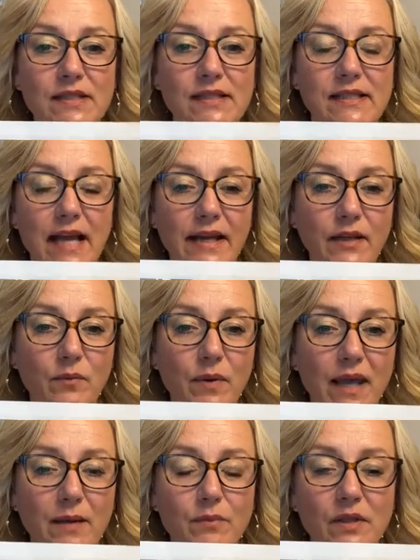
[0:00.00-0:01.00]
designer
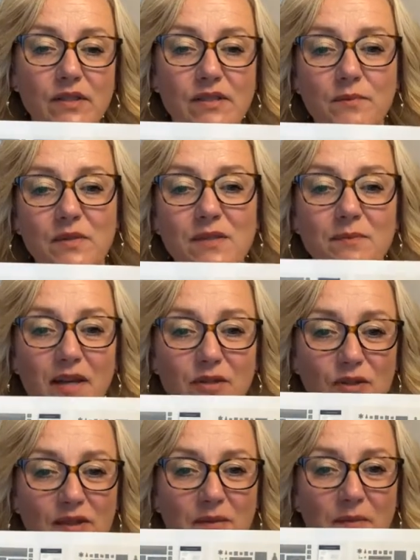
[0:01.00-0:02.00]
paper, some
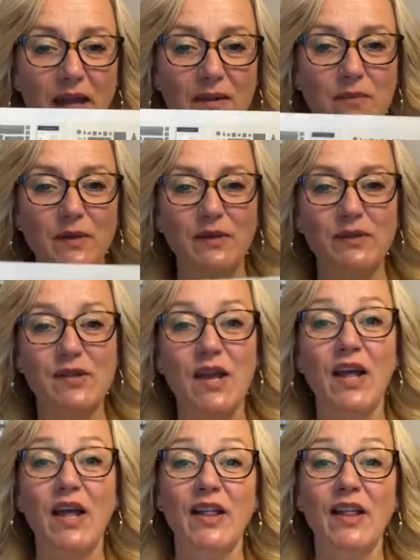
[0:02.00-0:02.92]
specialty papers.